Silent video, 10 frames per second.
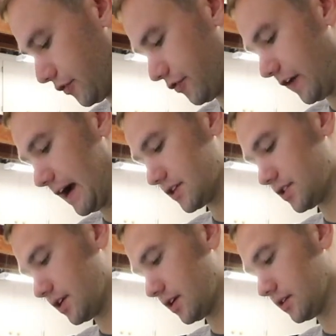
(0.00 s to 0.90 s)

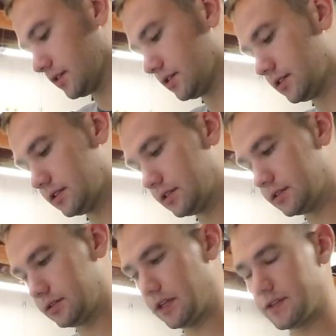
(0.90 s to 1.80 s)
factor
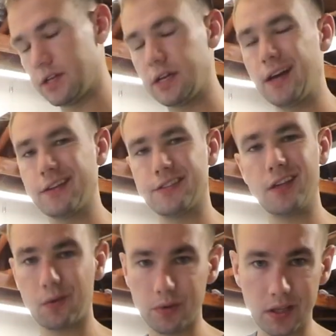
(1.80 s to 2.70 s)
that's gonna kind of
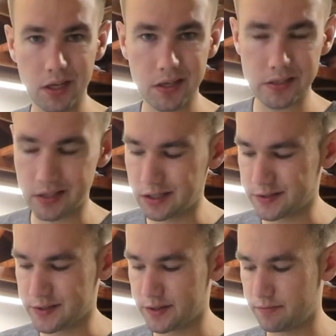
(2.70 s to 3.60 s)
suck with these
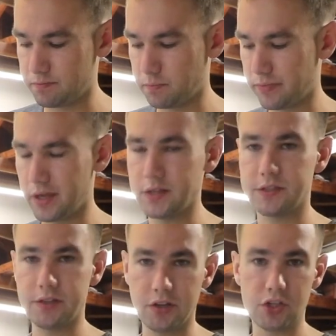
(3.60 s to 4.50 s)
is the
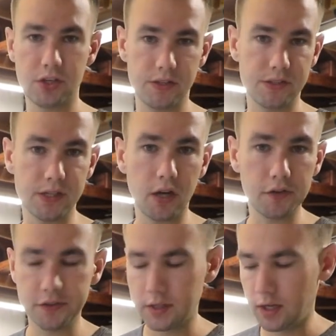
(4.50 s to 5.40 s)
installation
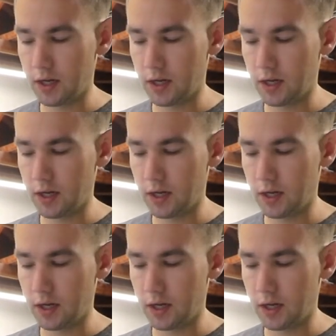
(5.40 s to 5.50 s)
itself.